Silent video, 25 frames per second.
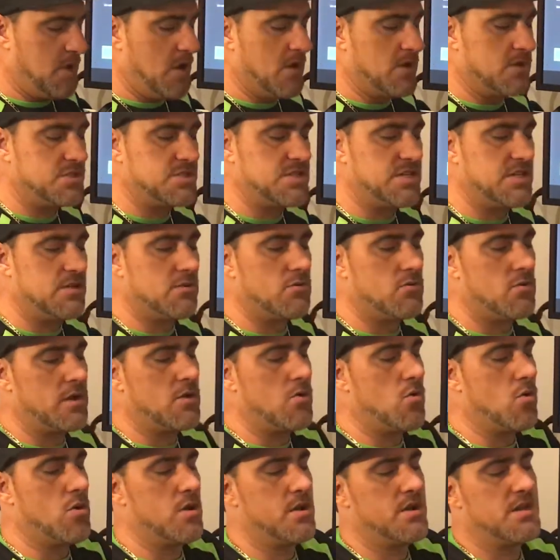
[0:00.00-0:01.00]
Auxiliary
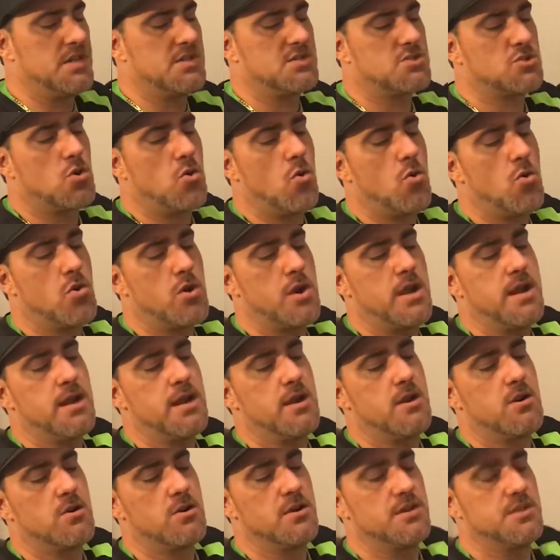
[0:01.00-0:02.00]
cord. This cord
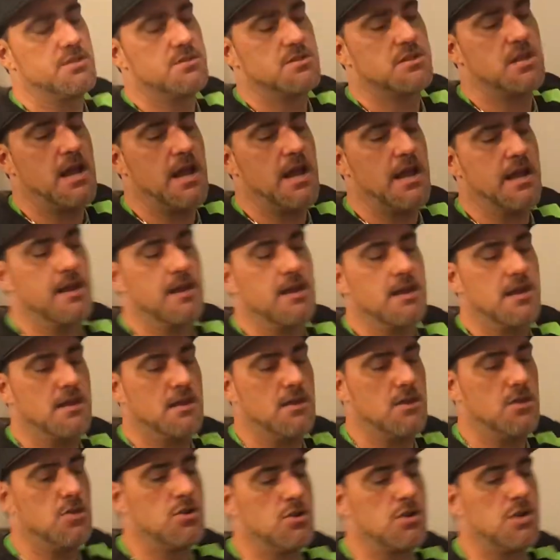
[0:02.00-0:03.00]
here is like,
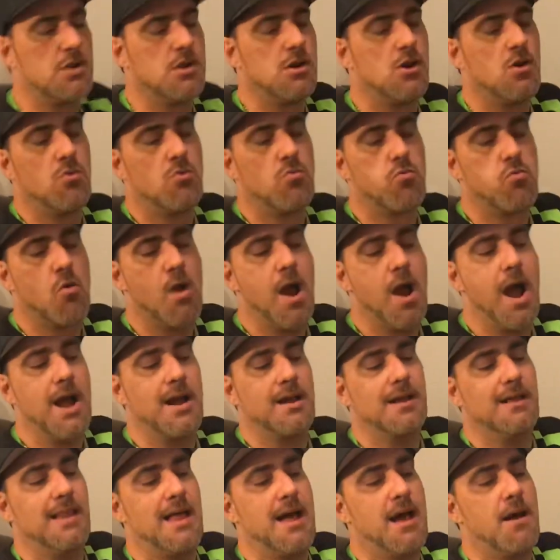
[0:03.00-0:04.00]
you could go
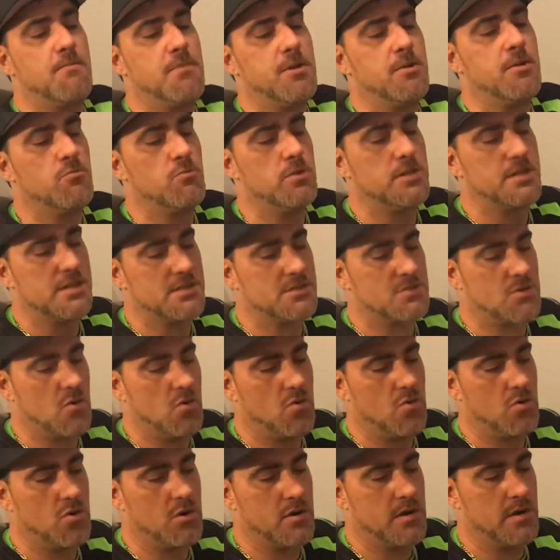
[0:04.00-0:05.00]
rock climbing with this
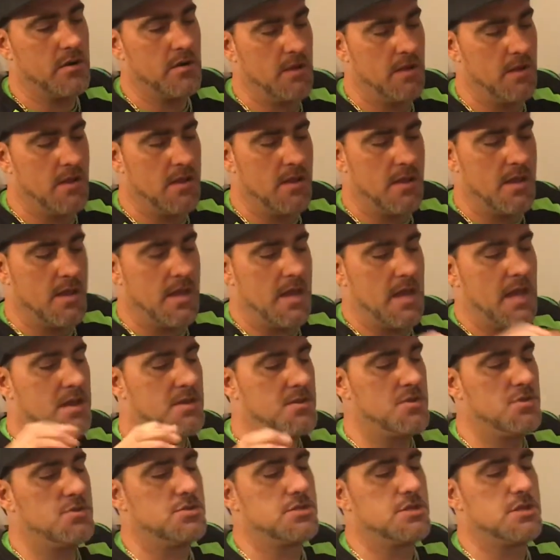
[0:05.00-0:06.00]
cord
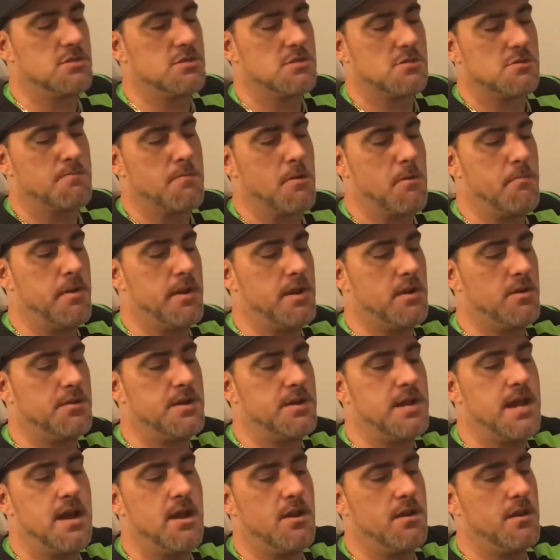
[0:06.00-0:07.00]
and use it to propel
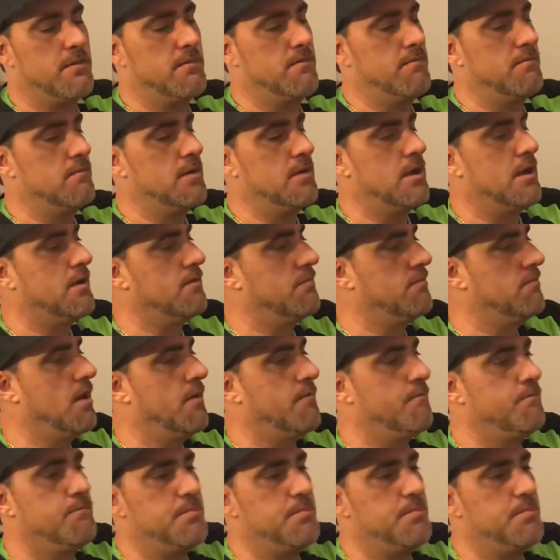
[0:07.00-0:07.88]
down a